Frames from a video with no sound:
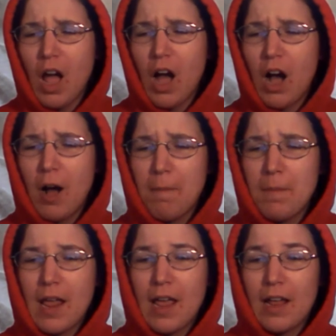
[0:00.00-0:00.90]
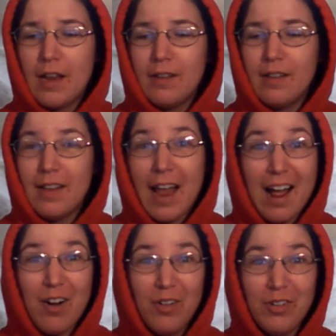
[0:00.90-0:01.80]
And
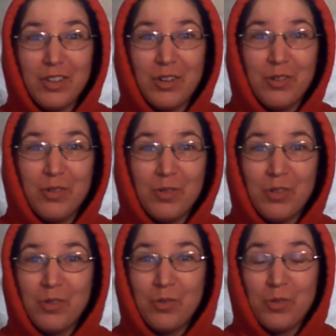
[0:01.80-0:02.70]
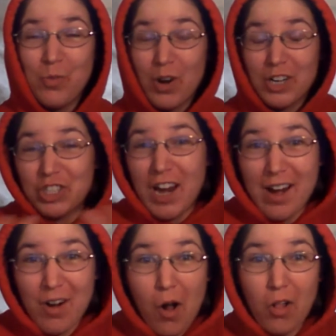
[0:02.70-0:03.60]
now you want to
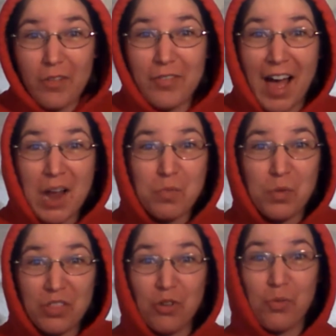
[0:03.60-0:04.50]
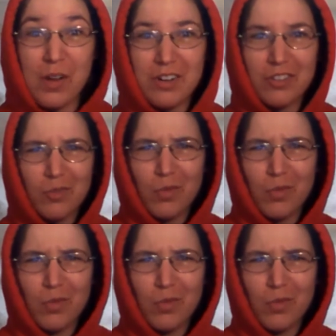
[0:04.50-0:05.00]
share all of that with your readers.